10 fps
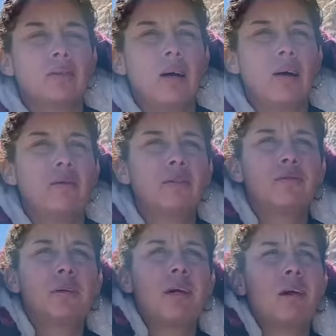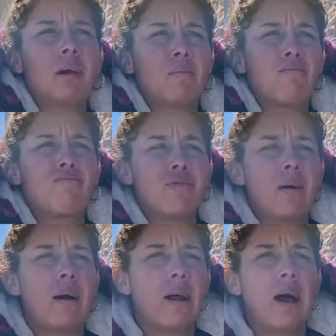I say I
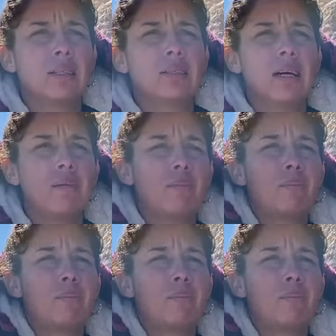had an accident.